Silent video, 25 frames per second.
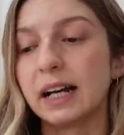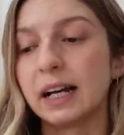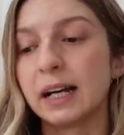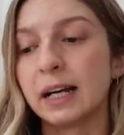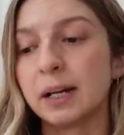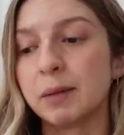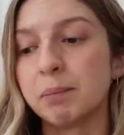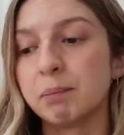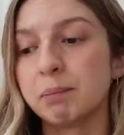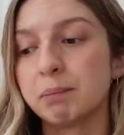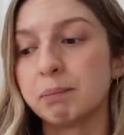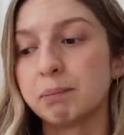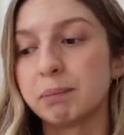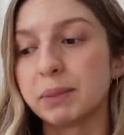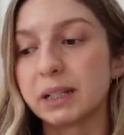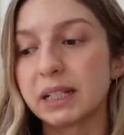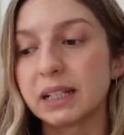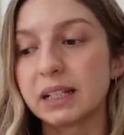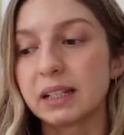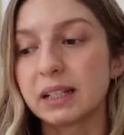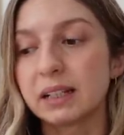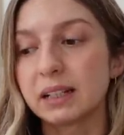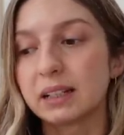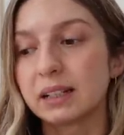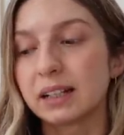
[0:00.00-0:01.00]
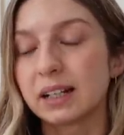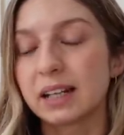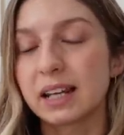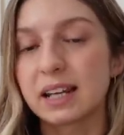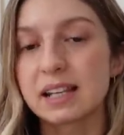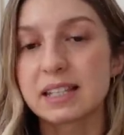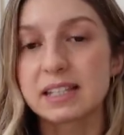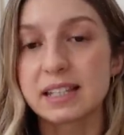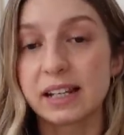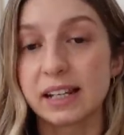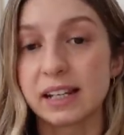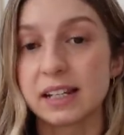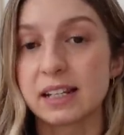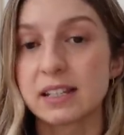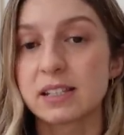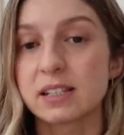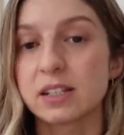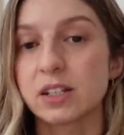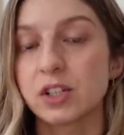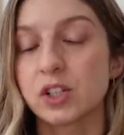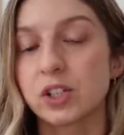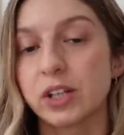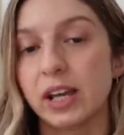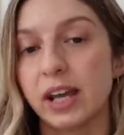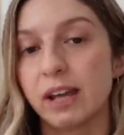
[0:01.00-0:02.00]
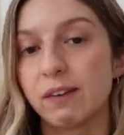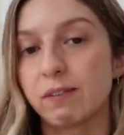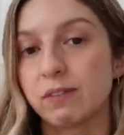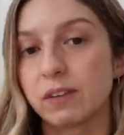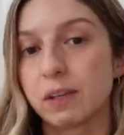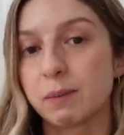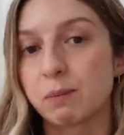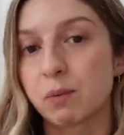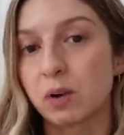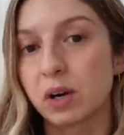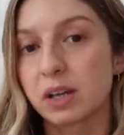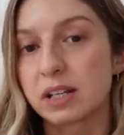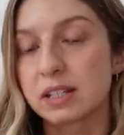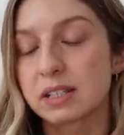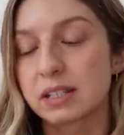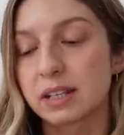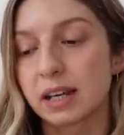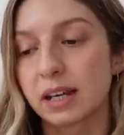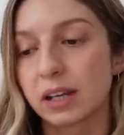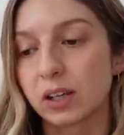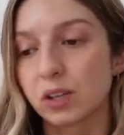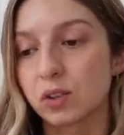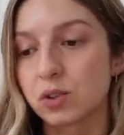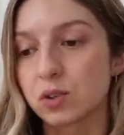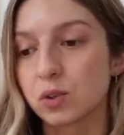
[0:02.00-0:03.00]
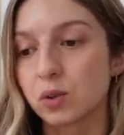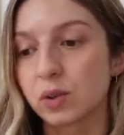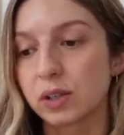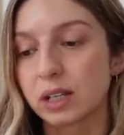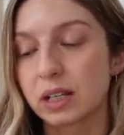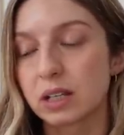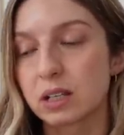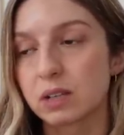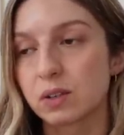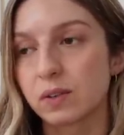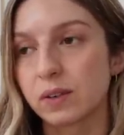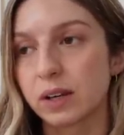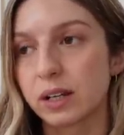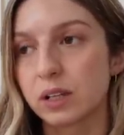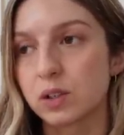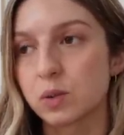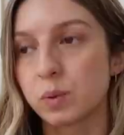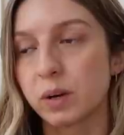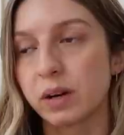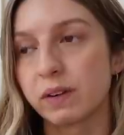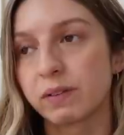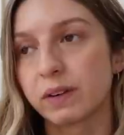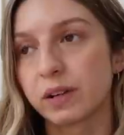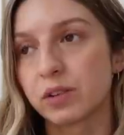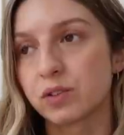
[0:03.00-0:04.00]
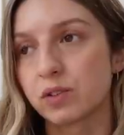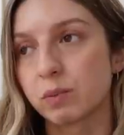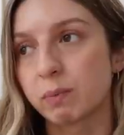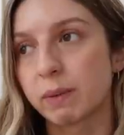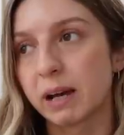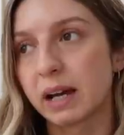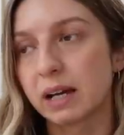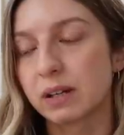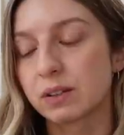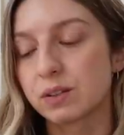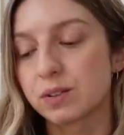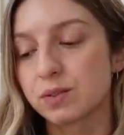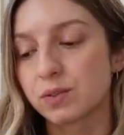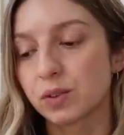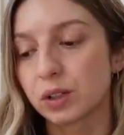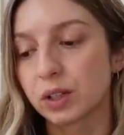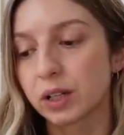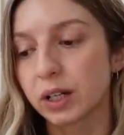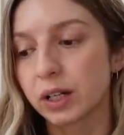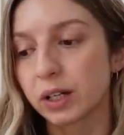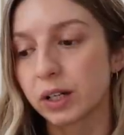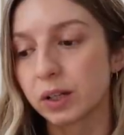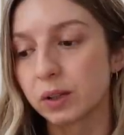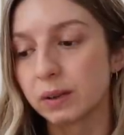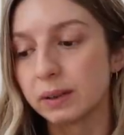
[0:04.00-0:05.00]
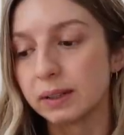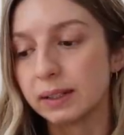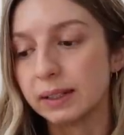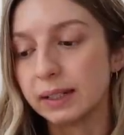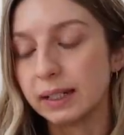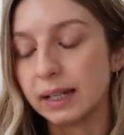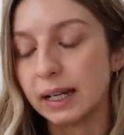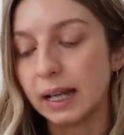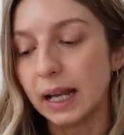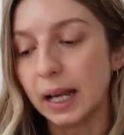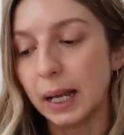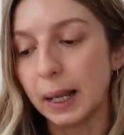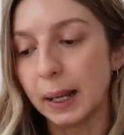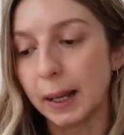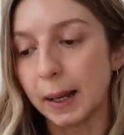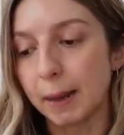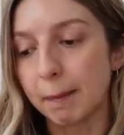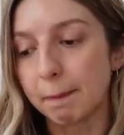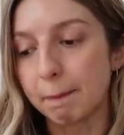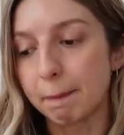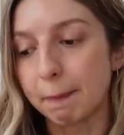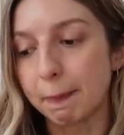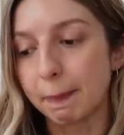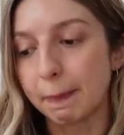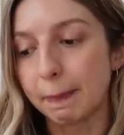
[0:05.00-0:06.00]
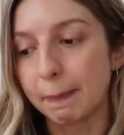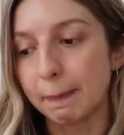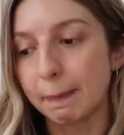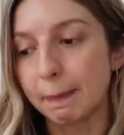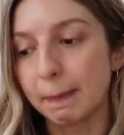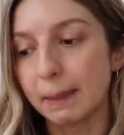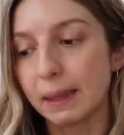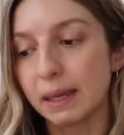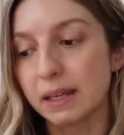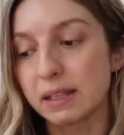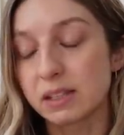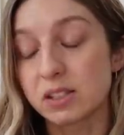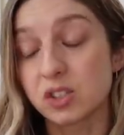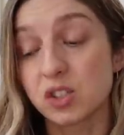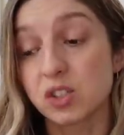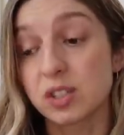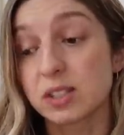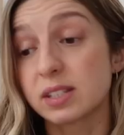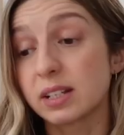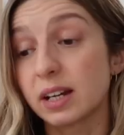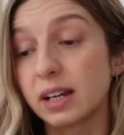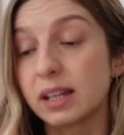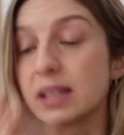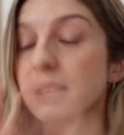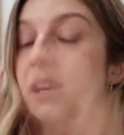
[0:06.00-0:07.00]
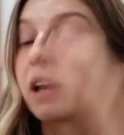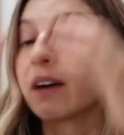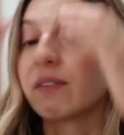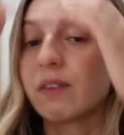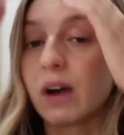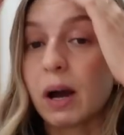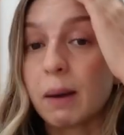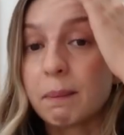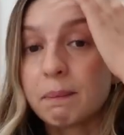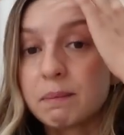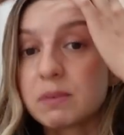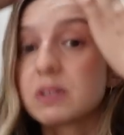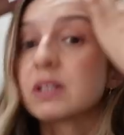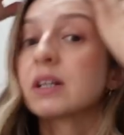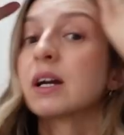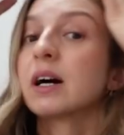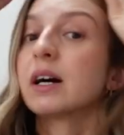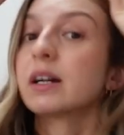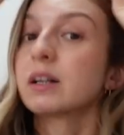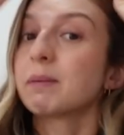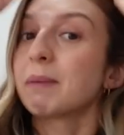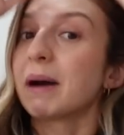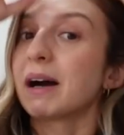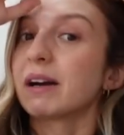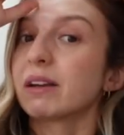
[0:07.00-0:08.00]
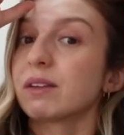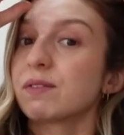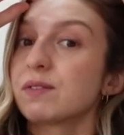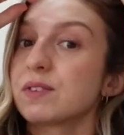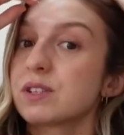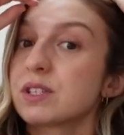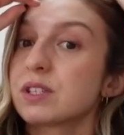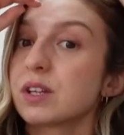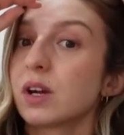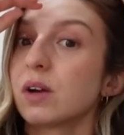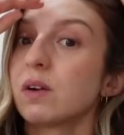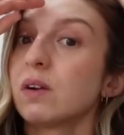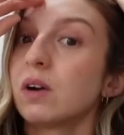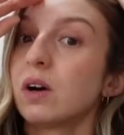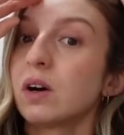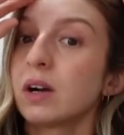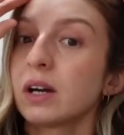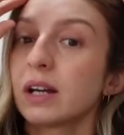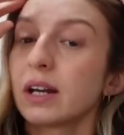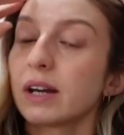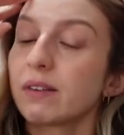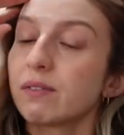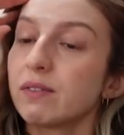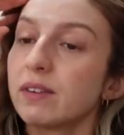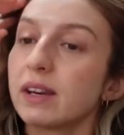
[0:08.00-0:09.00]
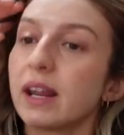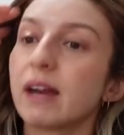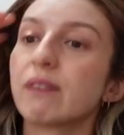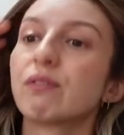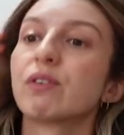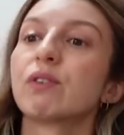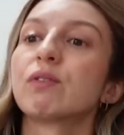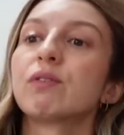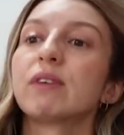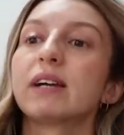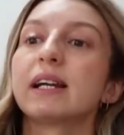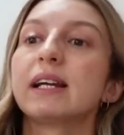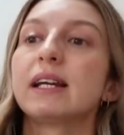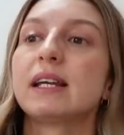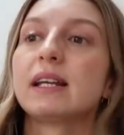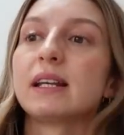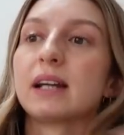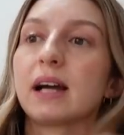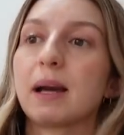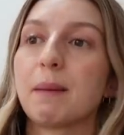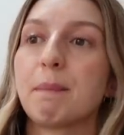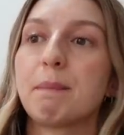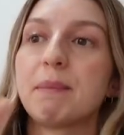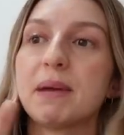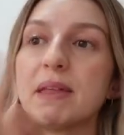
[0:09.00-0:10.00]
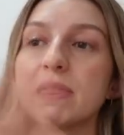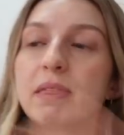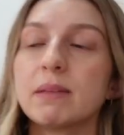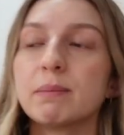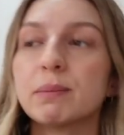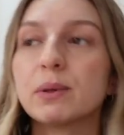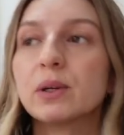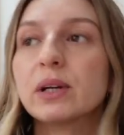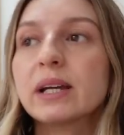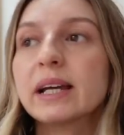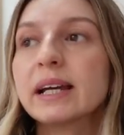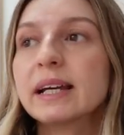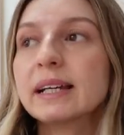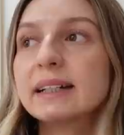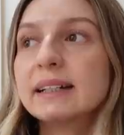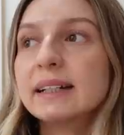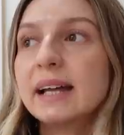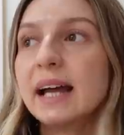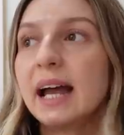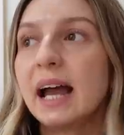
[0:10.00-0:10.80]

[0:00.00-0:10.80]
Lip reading: but it, like I said, it's such a hefty price tag. You're talking sort of like £1,200 for a coat. It's just, I've ummed and ahed about it for so long, and I've never really like bit the bullet.